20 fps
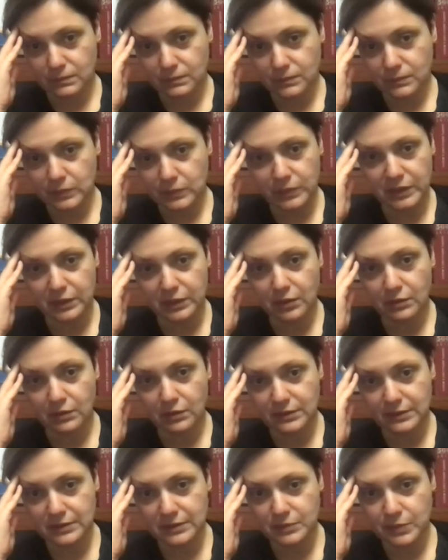You cannot
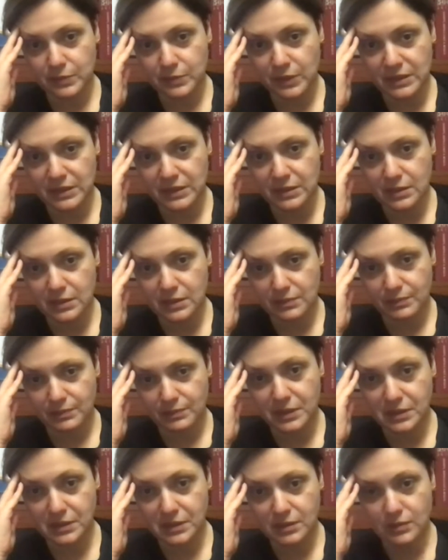dismiss a
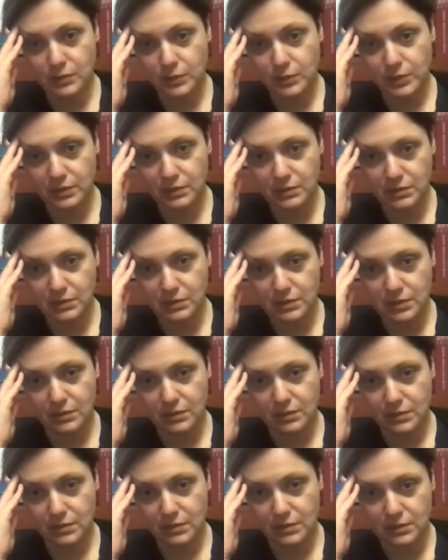person who is
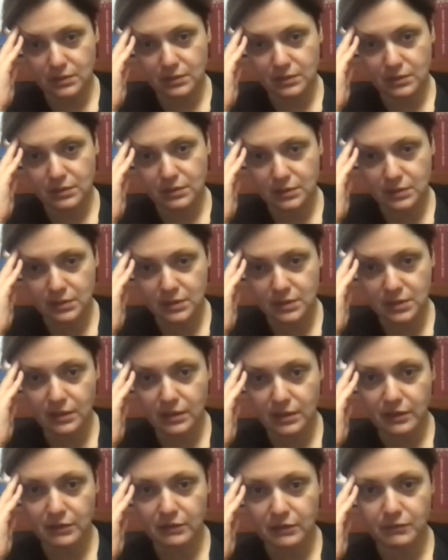on sick
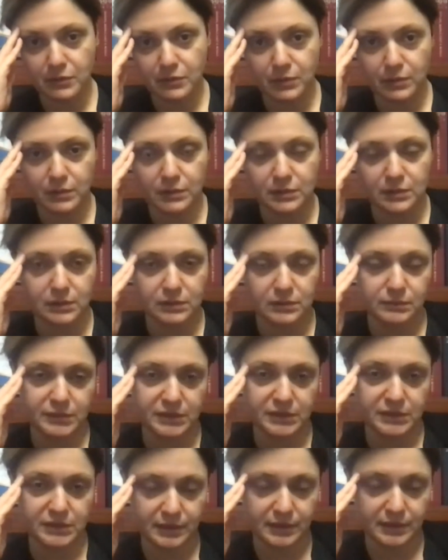leave or on
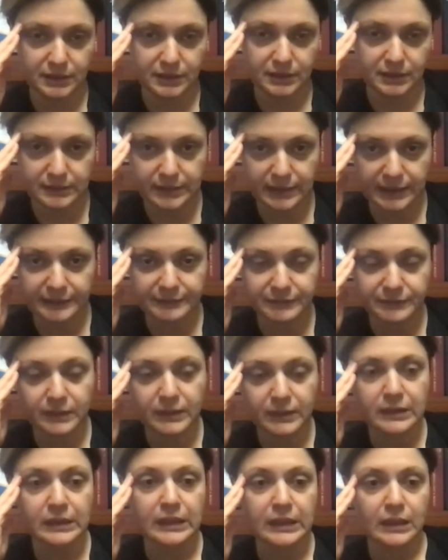maternity leave.
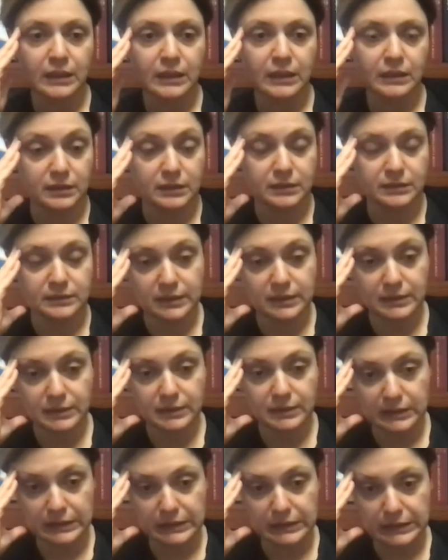
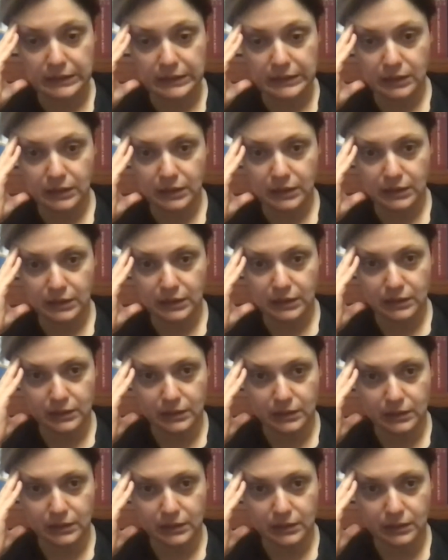The
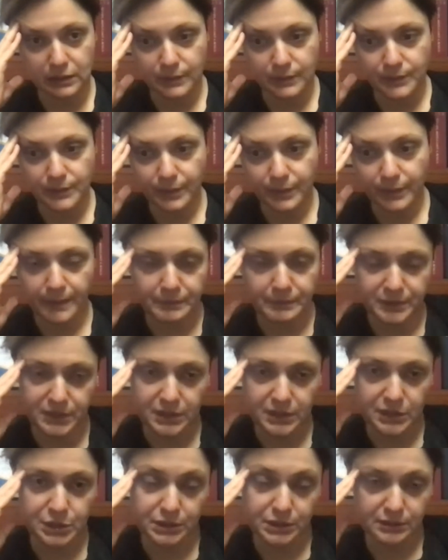
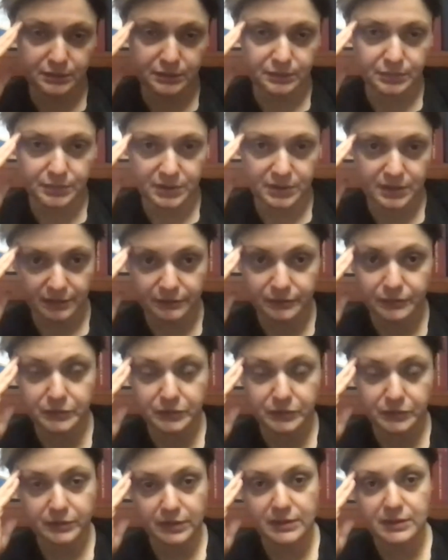position is preserved
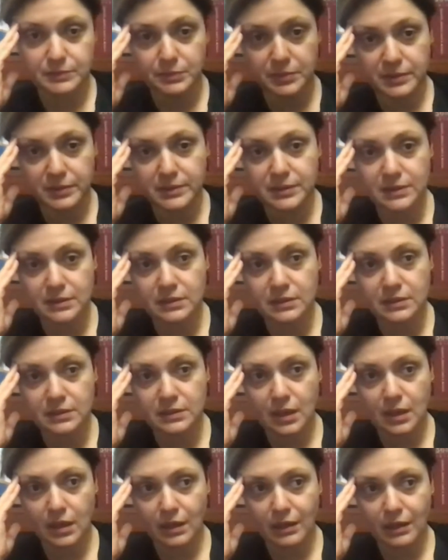for this person.
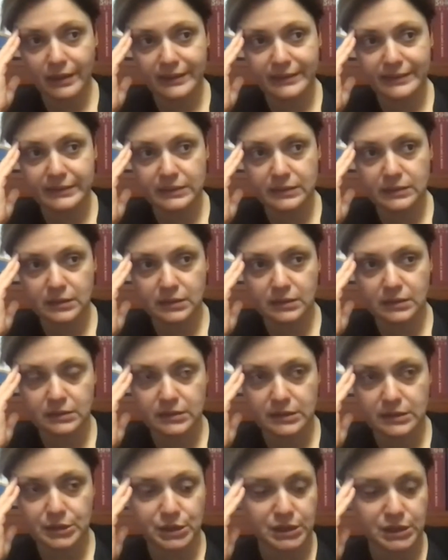In
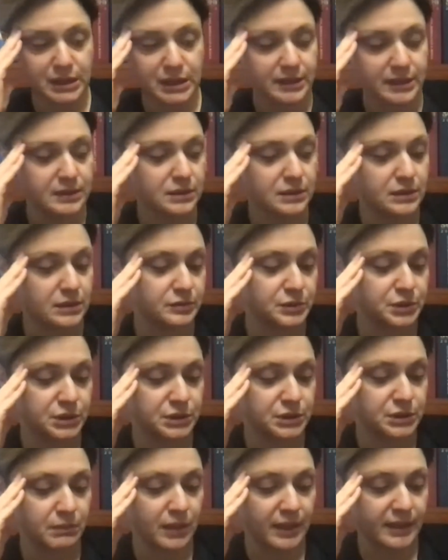such case,
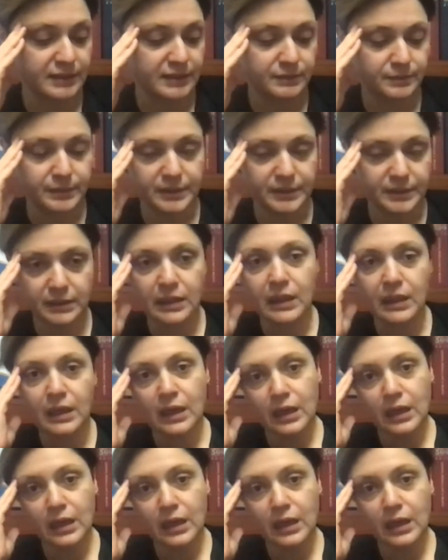solution might be